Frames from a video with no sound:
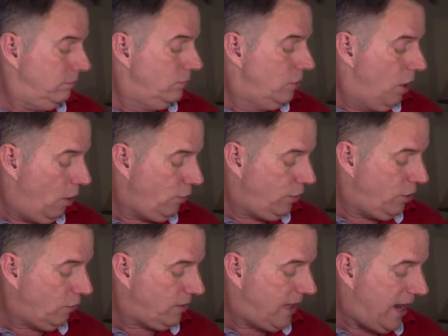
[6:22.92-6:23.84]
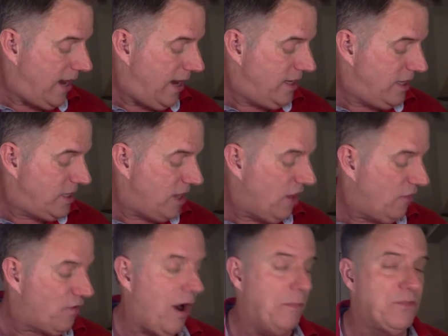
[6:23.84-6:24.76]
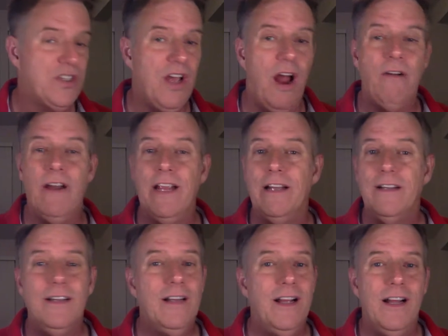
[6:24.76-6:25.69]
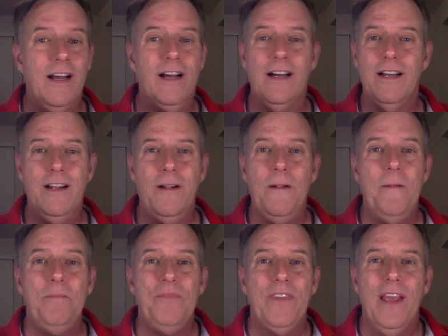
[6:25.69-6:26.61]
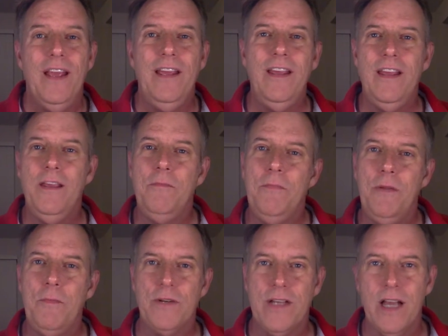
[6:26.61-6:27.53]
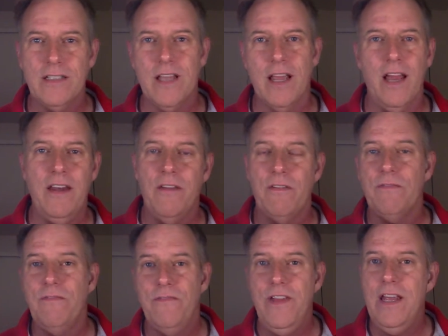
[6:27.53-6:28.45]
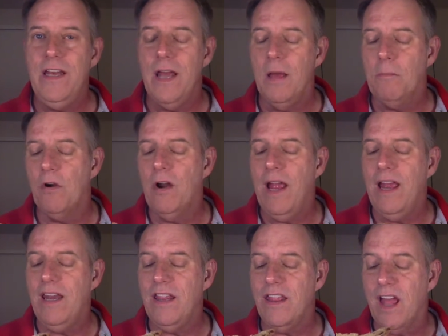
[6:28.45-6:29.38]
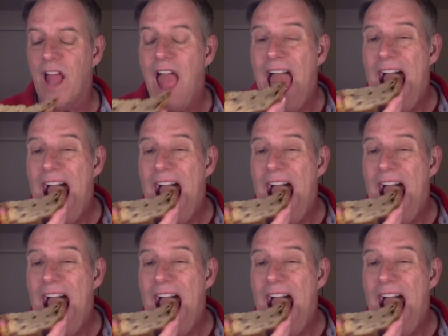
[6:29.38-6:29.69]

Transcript: No, you don't get any Tolliver. I'm sorry. He pretends like I never feed him or anything.